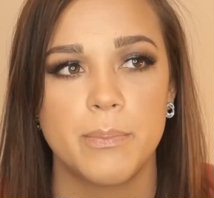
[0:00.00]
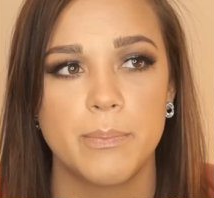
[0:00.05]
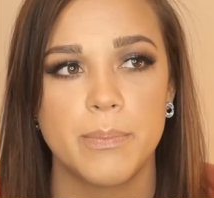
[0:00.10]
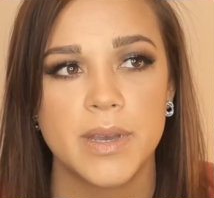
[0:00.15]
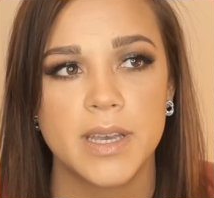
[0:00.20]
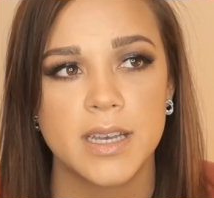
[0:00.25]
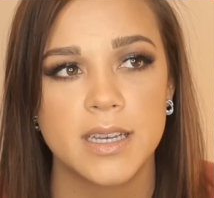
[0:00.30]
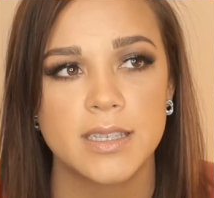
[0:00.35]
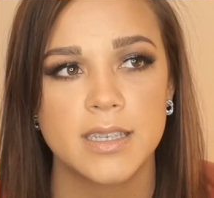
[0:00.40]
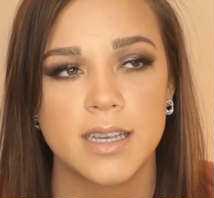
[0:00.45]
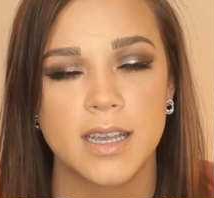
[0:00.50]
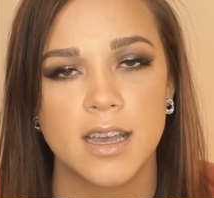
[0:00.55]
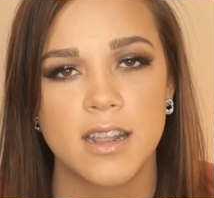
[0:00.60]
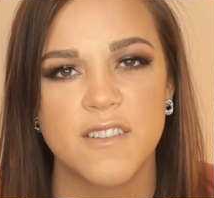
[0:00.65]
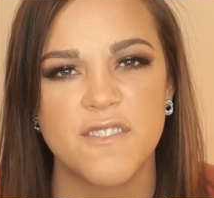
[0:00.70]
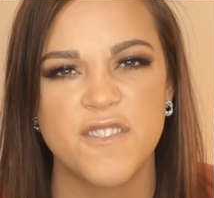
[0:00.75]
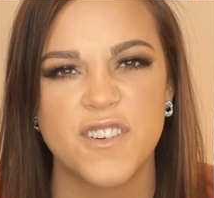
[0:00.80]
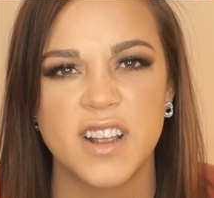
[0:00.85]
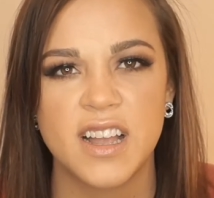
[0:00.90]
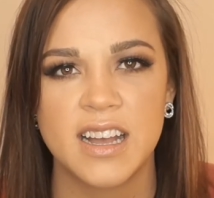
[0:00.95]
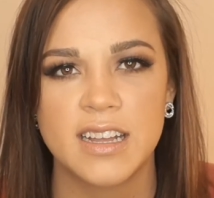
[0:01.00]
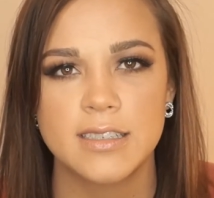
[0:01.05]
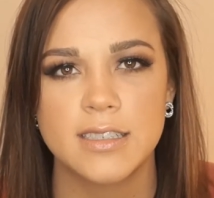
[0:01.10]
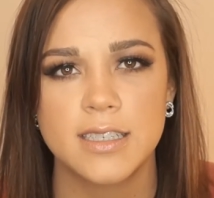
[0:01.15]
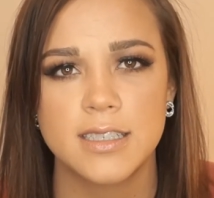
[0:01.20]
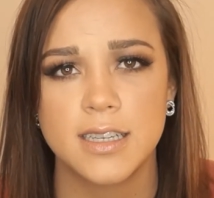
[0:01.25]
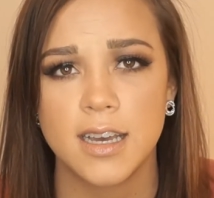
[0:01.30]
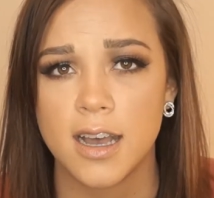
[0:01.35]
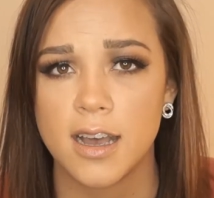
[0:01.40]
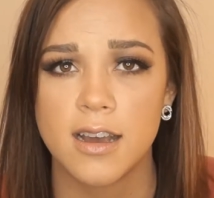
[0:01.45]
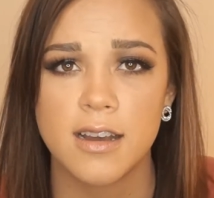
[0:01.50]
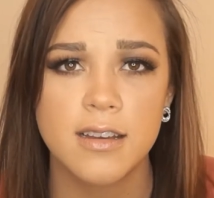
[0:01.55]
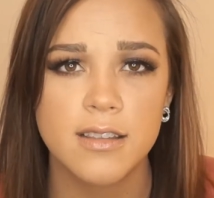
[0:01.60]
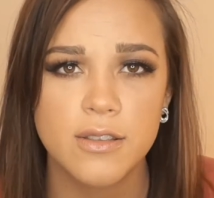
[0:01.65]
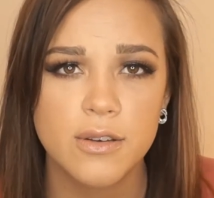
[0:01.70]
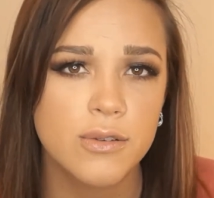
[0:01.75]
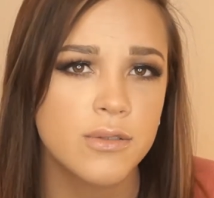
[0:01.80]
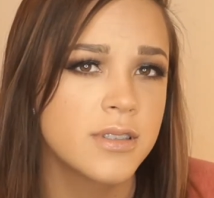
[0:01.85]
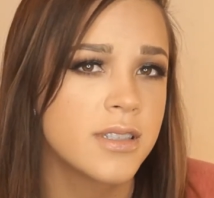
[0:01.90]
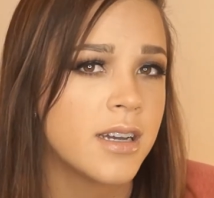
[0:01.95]
Because I kind of forgot to talk
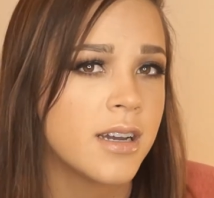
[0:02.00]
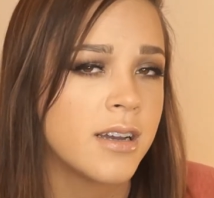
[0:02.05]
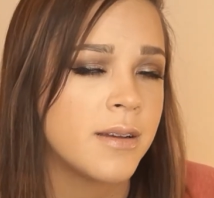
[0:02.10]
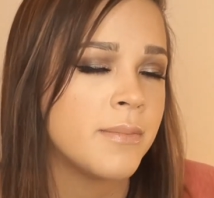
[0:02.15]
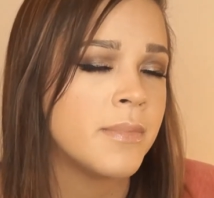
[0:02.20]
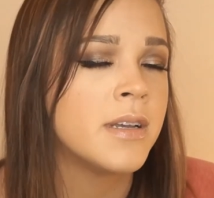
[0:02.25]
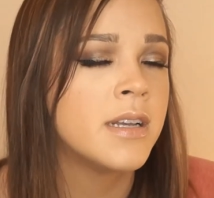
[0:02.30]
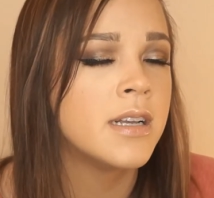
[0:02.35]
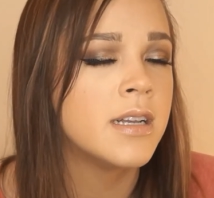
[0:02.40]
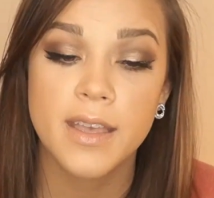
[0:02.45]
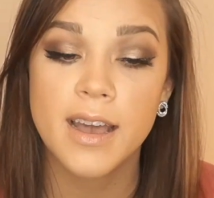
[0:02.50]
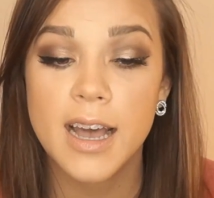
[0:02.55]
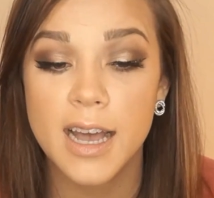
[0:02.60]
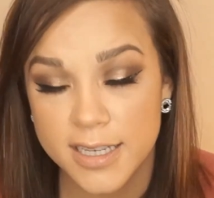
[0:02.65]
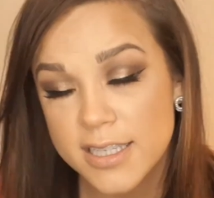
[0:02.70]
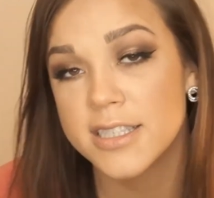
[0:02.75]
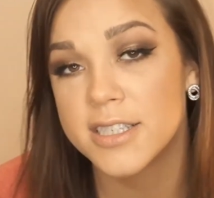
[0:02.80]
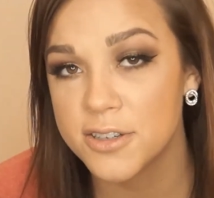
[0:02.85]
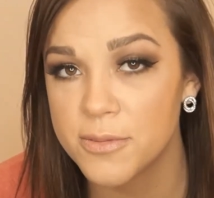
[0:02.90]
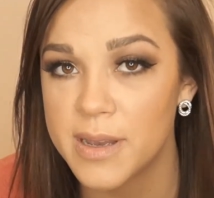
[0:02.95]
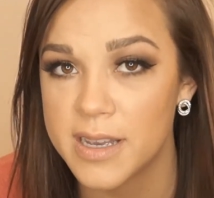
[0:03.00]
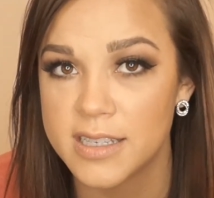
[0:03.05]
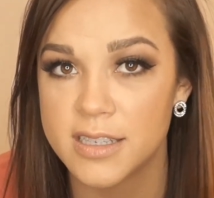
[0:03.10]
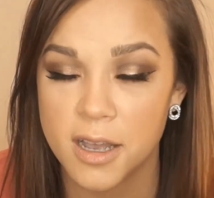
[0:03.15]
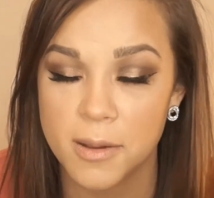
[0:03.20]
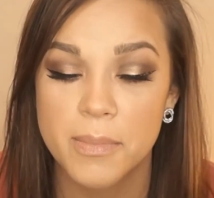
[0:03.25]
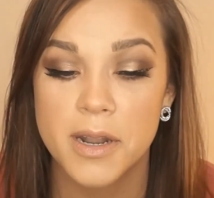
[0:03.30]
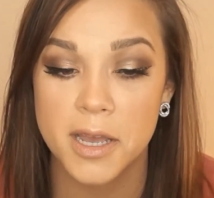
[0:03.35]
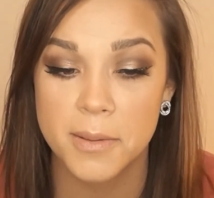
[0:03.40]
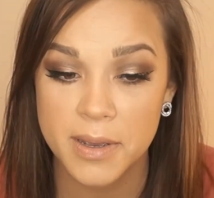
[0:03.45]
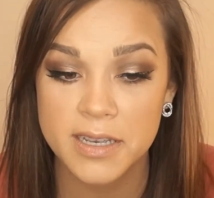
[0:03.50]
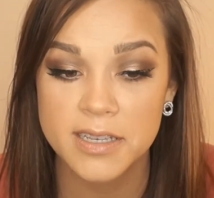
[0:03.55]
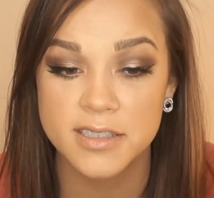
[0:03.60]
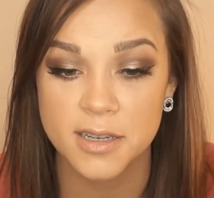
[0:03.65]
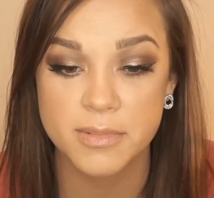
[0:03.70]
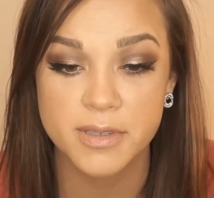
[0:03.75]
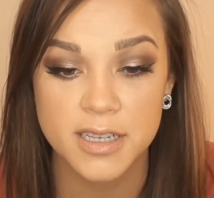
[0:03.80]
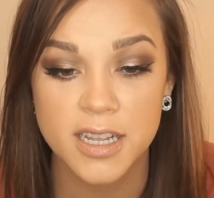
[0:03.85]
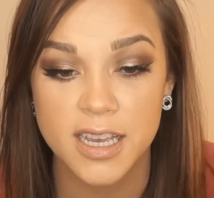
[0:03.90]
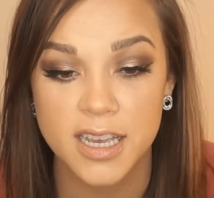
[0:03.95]
the whole time. I still messed up, and I messed
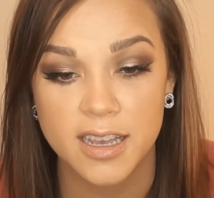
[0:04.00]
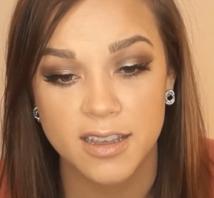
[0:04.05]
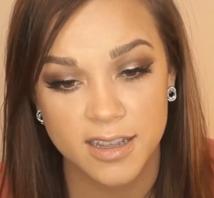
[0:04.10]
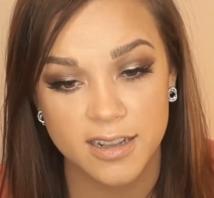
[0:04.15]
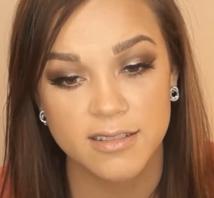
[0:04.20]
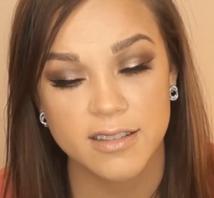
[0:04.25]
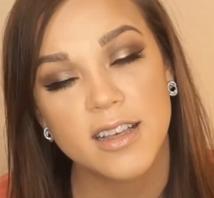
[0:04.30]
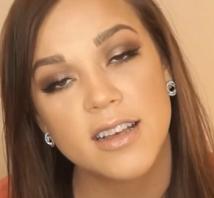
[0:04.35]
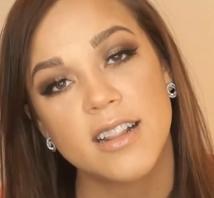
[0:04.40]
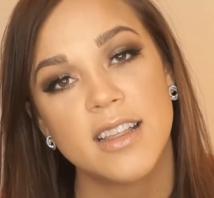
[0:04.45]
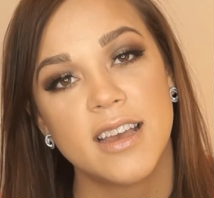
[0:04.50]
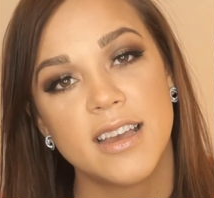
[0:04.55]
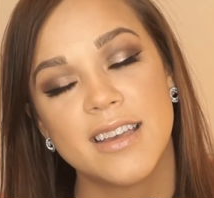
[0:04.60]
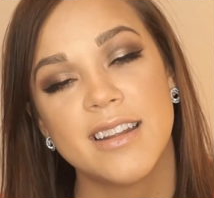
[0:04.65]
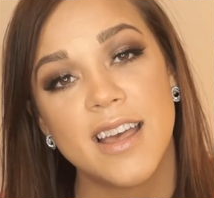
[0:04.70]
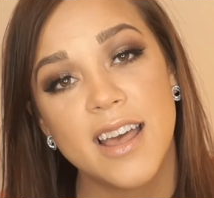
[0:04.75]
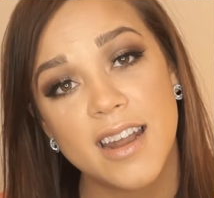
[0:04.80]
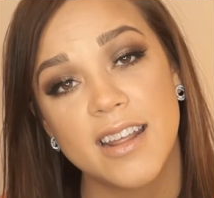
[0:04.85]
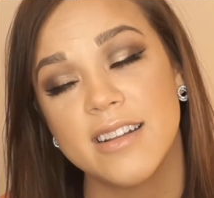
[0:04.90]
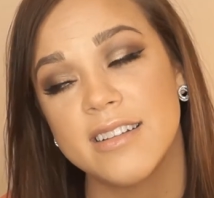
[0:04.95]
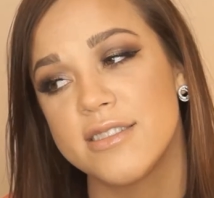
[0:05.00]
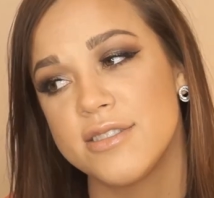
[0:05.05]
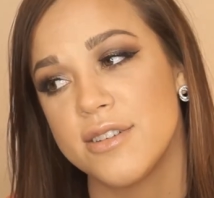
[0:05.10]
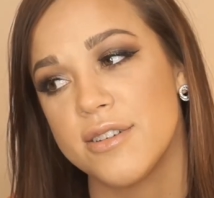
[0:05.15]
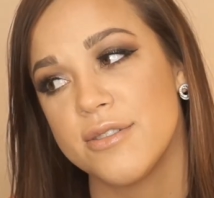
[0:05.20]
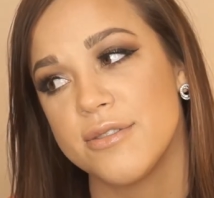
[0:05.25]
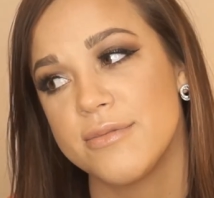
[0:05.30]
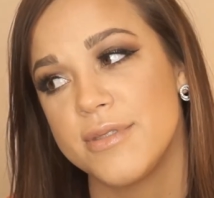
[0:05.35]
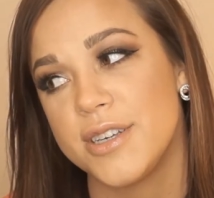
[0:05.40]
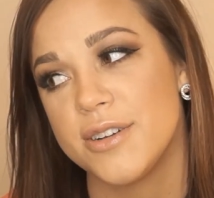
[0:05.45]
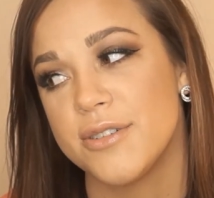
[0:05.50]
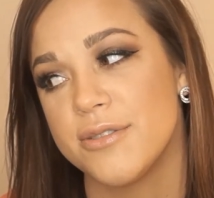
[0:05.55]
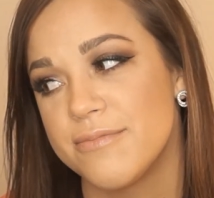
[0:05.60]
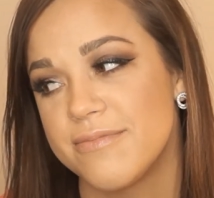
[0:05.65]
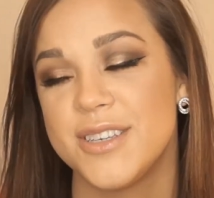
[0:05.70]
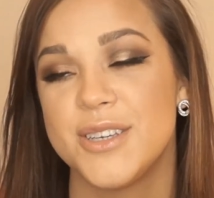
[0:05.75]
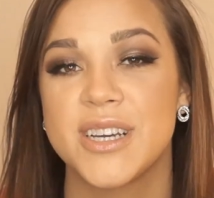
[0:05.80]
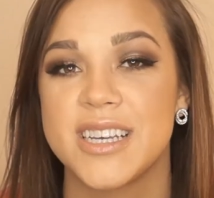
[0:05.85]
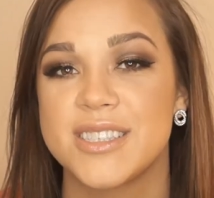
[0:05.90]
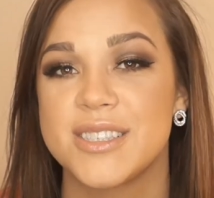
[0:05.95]
up today, and luckily I can edit, so, you know,
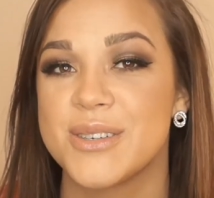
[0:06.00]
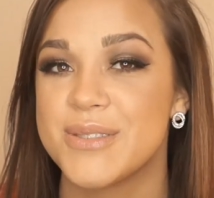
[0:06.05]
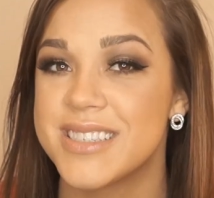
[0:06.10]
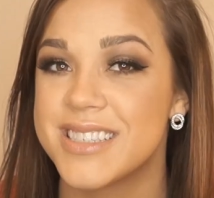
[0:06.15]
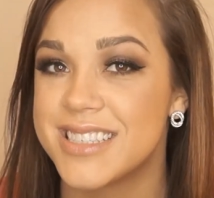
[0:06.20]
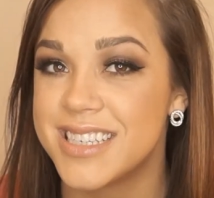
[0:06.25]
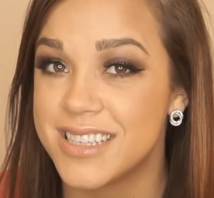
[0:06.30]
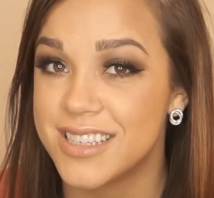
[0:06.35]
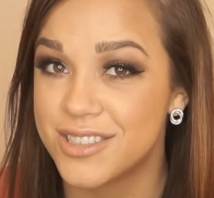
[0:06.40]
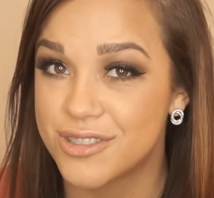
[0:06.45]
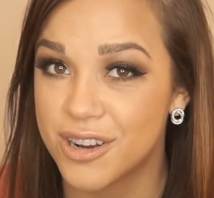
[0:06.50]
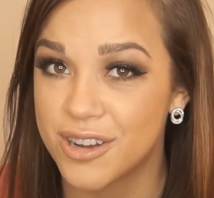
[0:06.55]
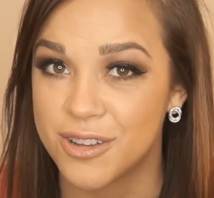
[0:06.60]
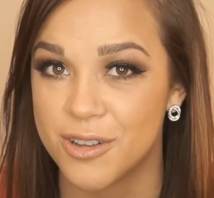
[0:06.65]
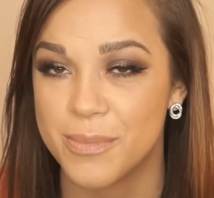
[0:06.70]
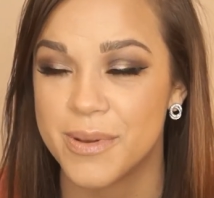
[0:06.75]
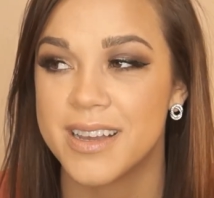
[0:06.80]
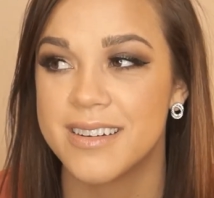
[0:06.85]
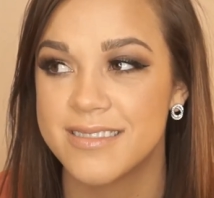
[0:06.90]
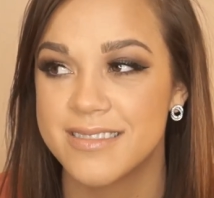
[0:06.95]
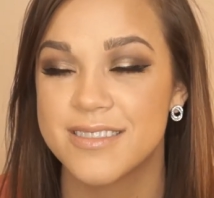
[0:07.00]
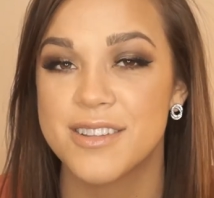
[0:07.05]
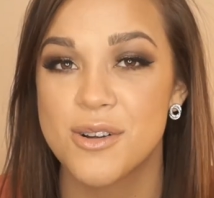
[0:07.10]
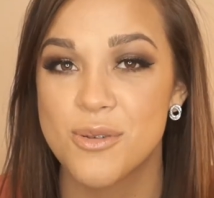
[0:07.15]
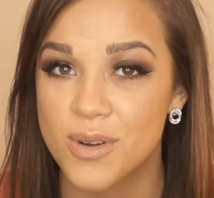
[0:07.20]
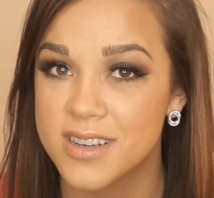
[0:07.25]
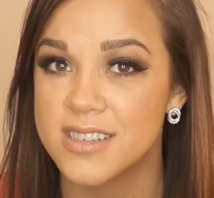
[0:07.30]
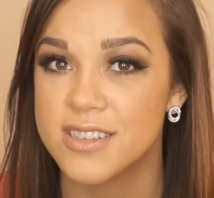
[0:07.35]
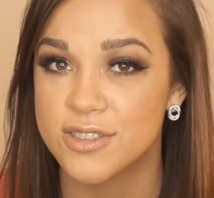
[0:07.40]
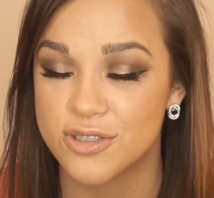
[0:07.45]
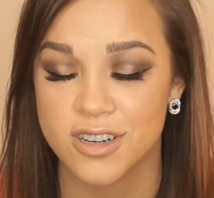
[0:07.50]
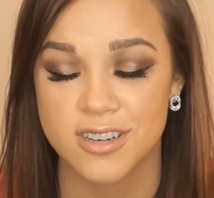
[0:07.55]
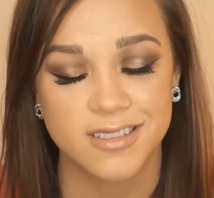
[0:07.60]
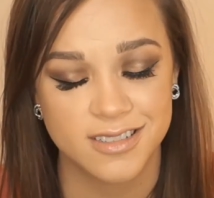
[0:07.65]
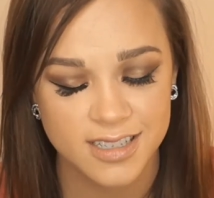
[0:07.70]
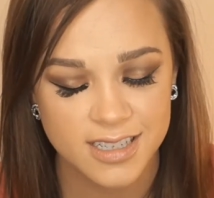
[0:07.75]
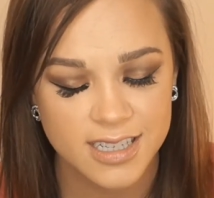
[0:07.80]
you guys don't see the struggle, but there was a struggle.